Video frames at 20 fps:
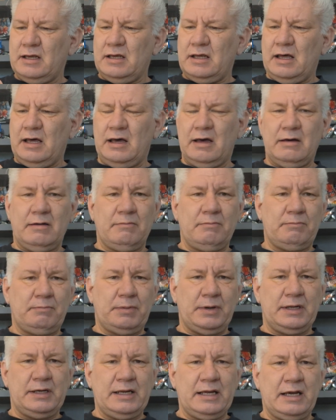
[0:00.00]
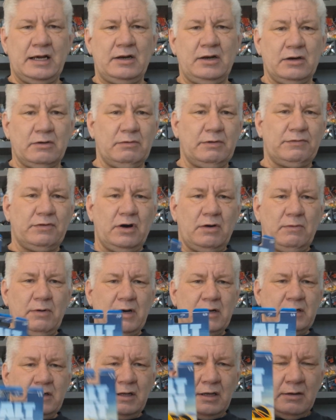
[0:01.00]
But now look, we've got
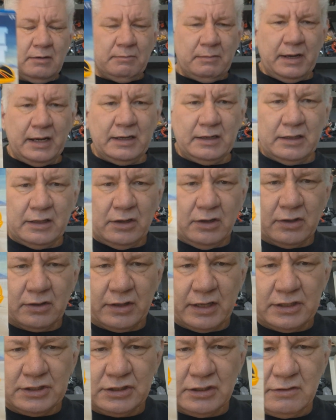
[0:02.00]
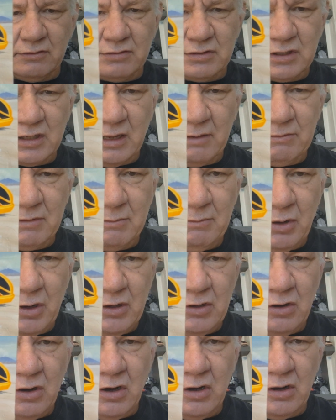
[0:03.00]
one. Man, look, they should have slapped a
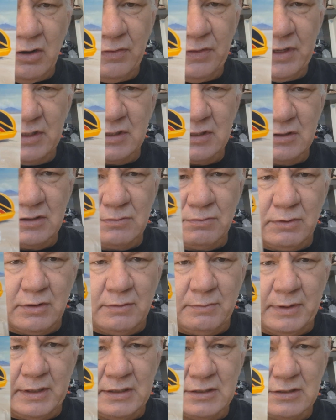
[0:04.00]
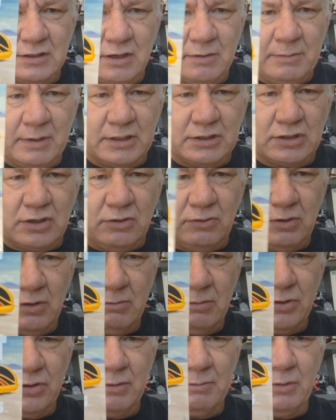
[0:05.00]
Moon Eye on this. This would have been so much cooler
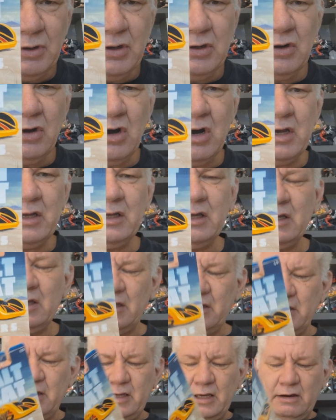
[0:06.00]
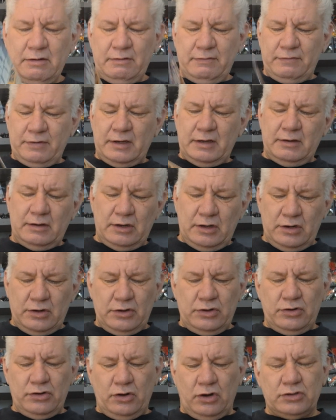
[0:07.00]
with the Moon Eye. However,
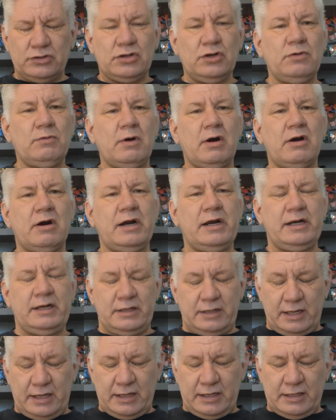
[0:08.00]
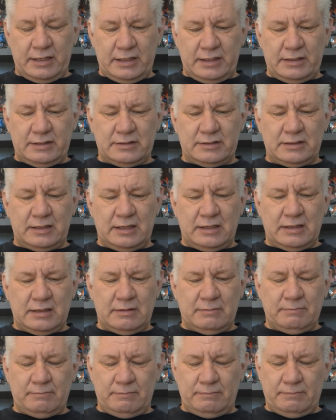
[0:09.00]
not too worried, as
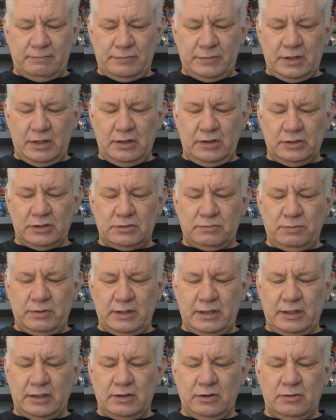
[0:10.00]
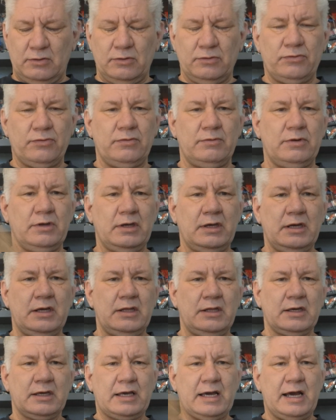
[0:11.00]
it looks really cool. The
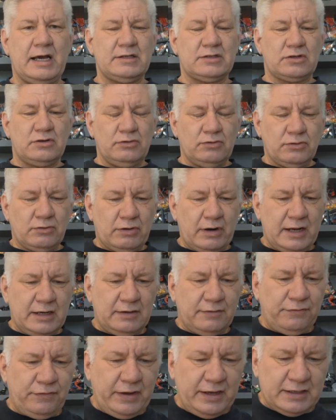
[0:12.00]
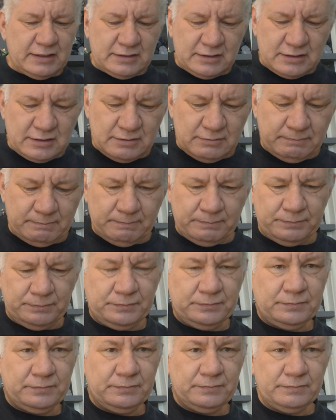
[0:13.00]
car's called Ground Effects. I'm
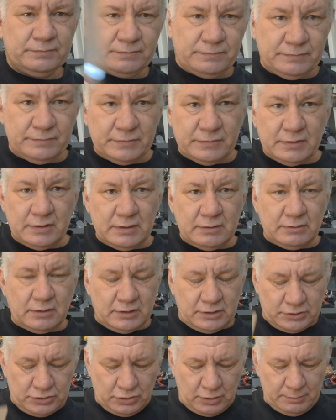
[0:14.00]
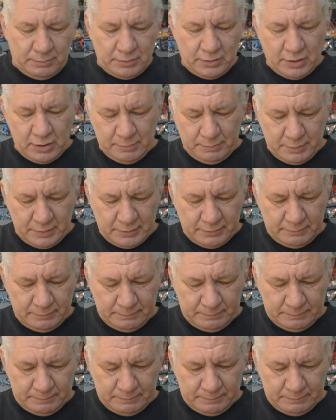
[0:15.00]
going to chop her open.